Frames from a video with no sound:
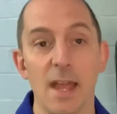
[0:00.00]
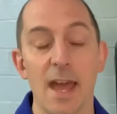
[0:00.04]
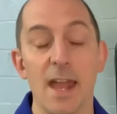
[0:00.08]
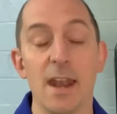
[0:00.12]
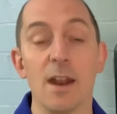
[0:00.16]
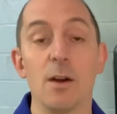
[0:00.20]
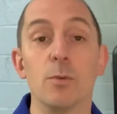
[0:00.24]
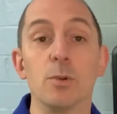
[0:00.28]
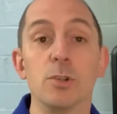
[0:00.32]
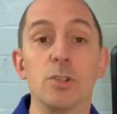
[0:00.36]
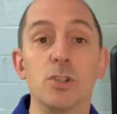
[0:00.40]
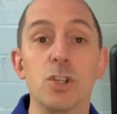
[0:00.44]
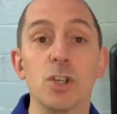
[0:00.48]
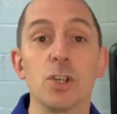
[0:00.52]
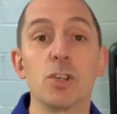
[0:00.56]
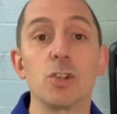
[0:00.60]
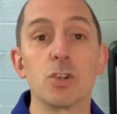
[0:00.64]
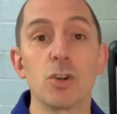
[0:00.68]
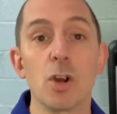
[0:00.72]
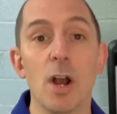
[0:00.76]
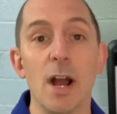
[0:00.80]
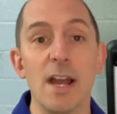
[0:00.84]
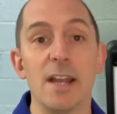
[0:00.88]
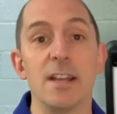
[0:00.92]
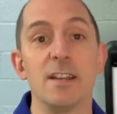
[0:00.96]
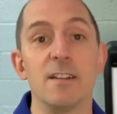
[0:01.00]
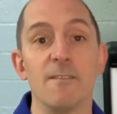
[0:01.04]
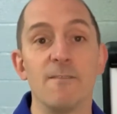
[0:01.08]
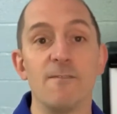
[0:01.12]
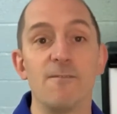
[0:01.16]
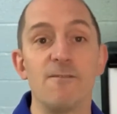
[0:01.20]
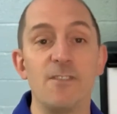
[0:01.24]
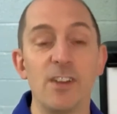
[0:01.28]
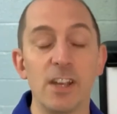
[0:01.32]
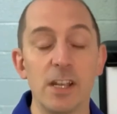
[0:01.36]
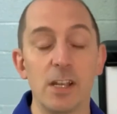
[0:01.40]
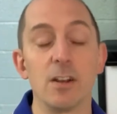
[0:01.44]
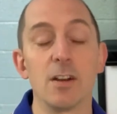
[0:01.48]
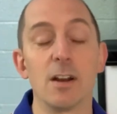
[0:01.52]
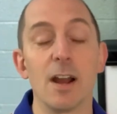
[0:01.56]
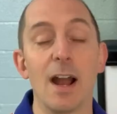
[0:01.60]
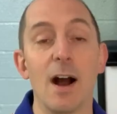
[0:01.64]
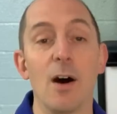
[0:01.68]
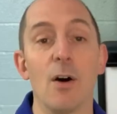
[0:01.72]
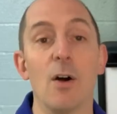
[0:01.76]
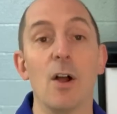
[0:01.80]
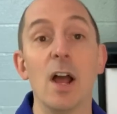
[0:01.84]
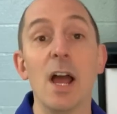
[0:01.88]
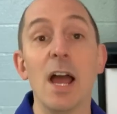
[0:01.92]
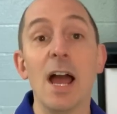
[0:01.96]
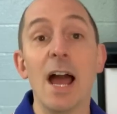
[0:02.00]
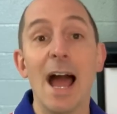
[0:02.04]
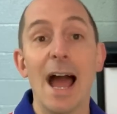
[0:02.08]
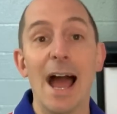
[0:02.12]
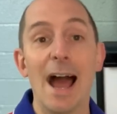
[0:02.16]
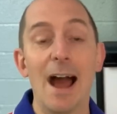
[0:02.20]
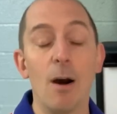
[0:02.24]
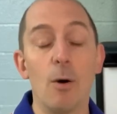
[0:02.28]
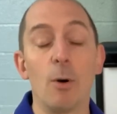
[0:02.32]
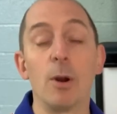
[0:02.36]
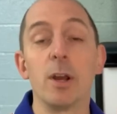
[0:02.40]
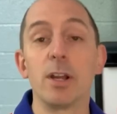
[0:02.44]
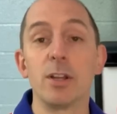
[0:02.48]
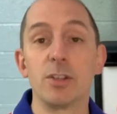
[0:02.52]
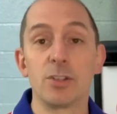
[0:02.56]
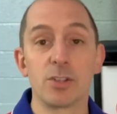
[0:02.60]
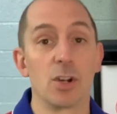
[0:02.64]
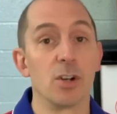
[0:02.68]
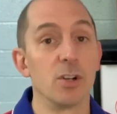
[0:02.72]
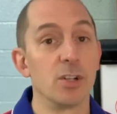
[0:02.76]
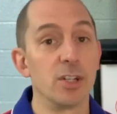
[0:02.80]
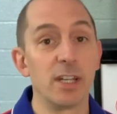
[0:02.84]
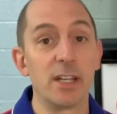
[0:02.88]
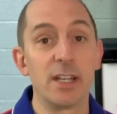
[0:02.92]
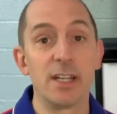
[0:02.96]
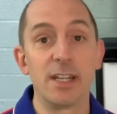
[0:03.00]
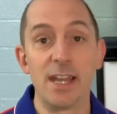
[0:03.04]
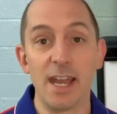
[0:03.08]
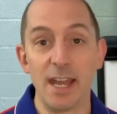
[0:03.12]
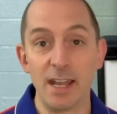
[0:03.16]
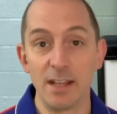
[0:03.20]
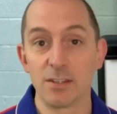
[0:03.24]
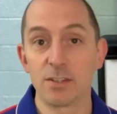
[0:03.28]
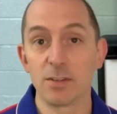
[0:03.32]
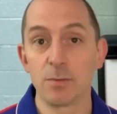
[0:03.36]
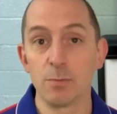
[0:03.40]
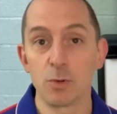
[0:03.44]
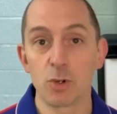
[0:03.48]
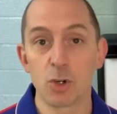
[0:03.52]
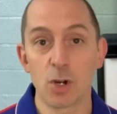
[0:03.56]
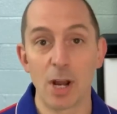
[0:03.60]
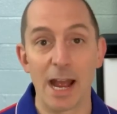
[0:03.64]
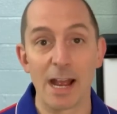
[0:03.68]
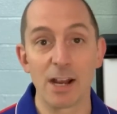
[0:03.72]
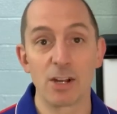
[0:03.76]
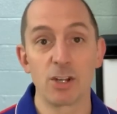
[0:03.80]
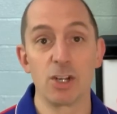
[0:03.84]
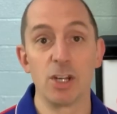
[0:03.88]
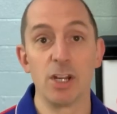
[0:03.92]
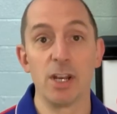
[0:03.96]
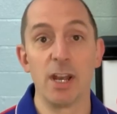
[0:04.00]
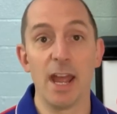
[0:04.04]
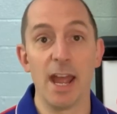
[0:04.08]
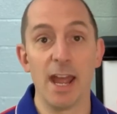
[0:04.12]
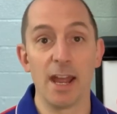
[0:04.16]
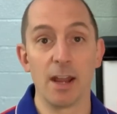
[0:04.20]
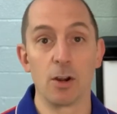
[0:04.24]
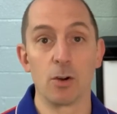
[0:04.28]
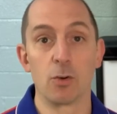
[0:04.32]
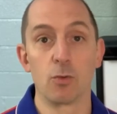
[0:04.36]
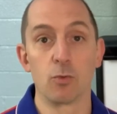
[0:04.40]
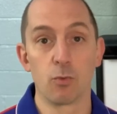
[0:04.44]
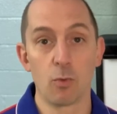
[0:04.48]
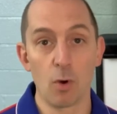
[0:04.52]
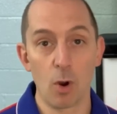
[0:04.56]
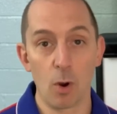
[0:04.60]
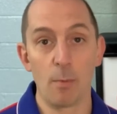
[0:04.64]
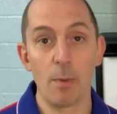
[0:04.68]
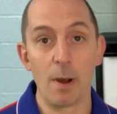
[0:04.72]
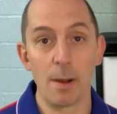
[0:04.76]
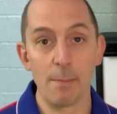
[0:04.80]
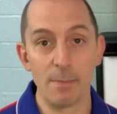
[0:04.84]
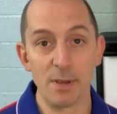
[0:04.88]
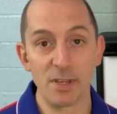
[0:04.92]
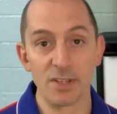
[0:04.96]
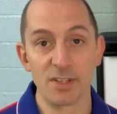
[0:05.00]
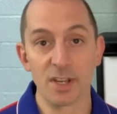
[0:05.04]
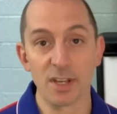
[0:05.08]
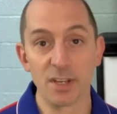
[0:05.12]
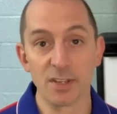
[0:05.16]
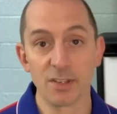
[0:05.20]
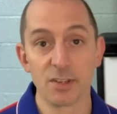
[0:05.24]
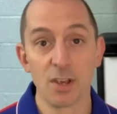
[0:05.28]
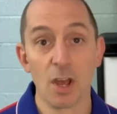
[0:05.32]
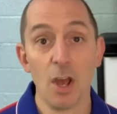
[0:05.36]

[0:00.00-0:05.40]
and I was just trying to figure out how I could start to gain some traction and grow my business.